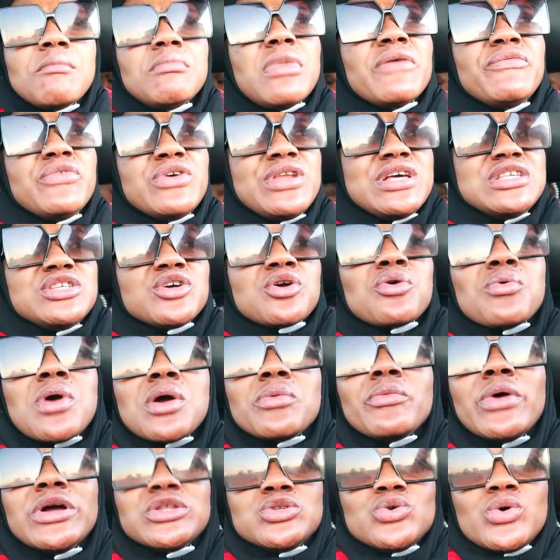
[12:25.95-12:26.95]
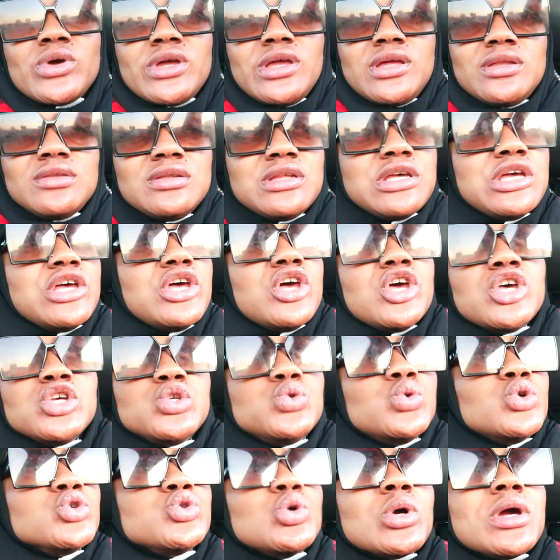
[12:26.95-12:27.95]
But a few days ago when we were talking,
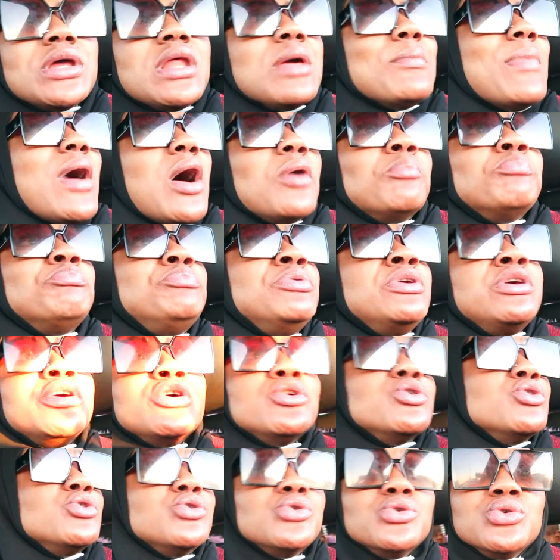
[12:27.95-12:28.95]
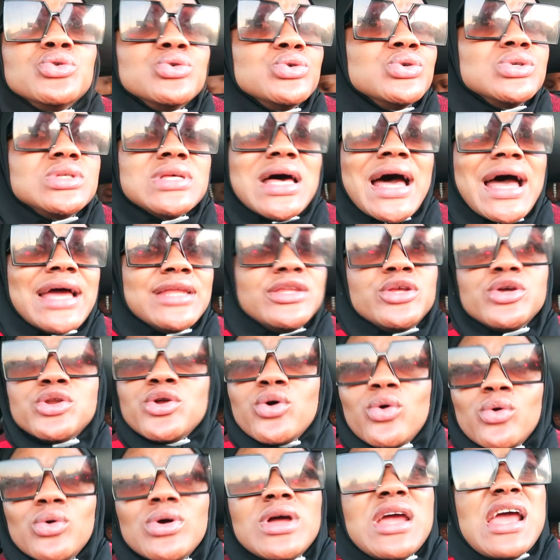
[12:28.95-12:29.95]
she was talking about views and, you
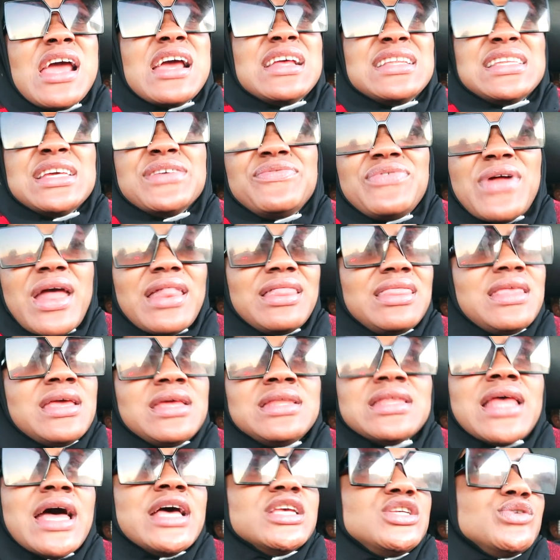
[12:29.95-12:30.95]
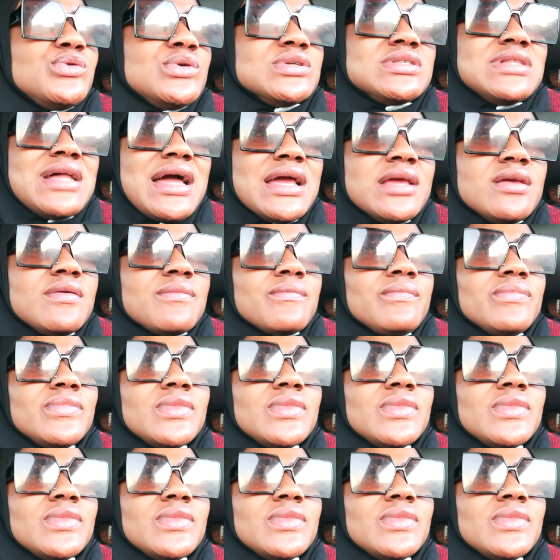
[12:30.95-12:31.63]
know, different things, and she was like,